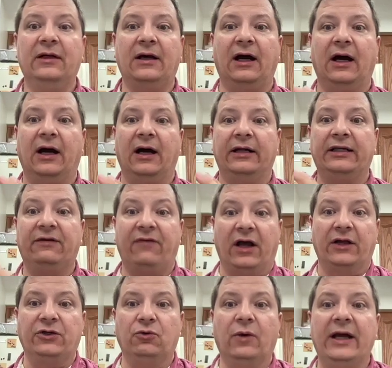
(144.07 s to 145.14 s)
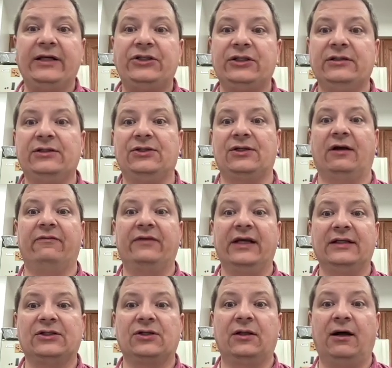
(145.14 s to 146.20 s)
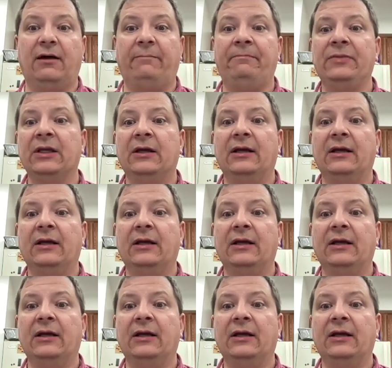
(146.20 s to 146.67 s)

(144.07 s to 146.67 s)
evaluations of Kids Club,